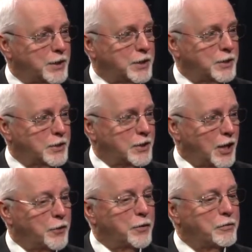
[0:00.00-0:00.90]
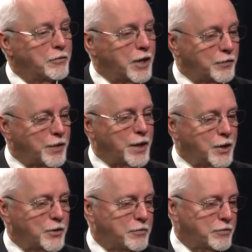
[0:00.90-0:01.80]
100 of the
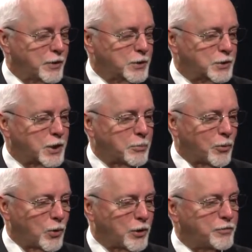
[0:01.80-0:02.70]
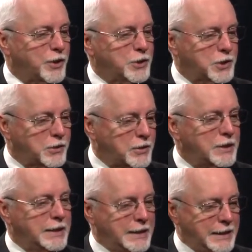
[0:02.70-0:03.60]
101st Airborne Division,
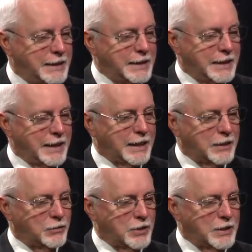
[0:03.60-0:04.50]
and